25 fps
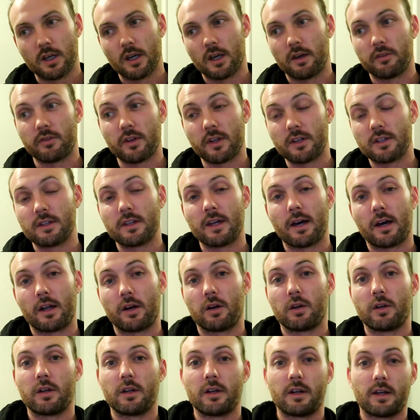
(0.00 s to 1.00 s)
If they did that
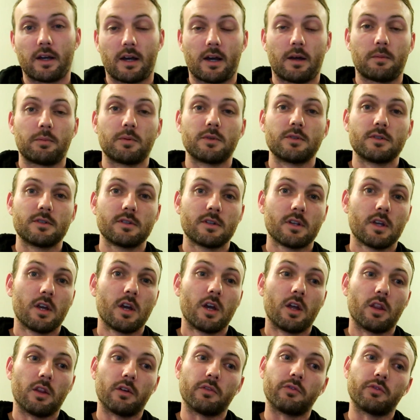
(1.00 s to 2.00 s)
and it happens,
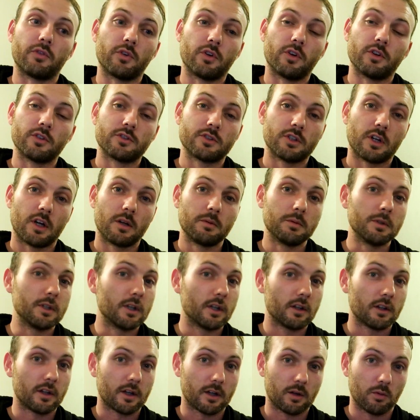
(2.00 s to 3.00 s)
the first time you
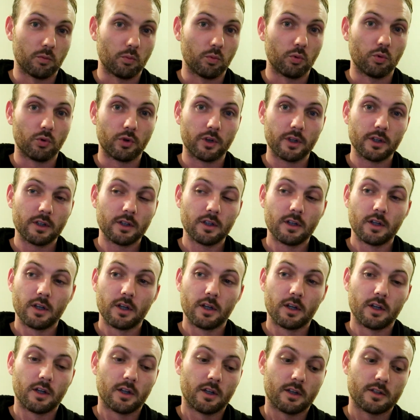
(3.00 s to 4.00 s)
get like a warning,
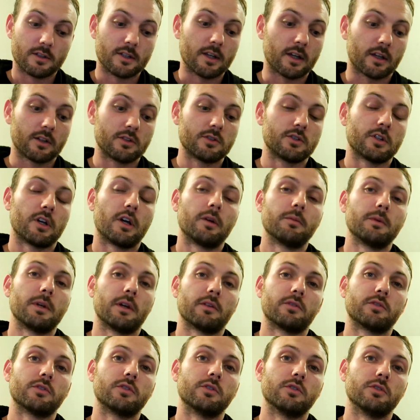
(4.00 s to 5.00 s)
second time you
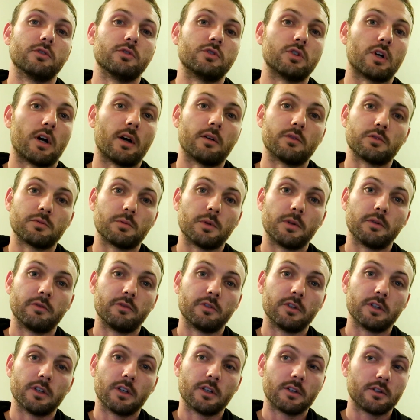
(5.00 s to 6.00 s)
have to do the driver's
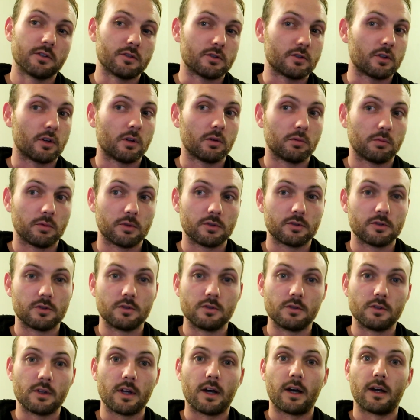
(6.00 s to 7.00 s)
briefing again, because no one wants to
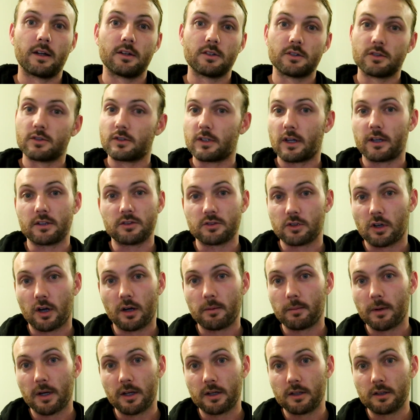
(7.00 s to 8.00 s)
do that, it just takes
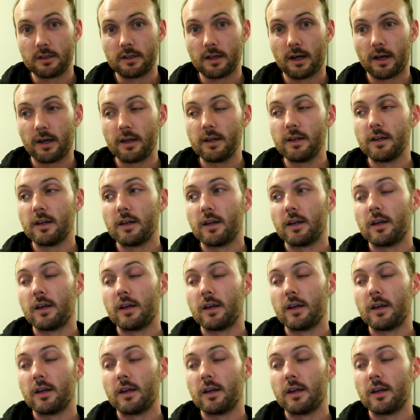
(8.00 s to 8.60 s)
time out of your day.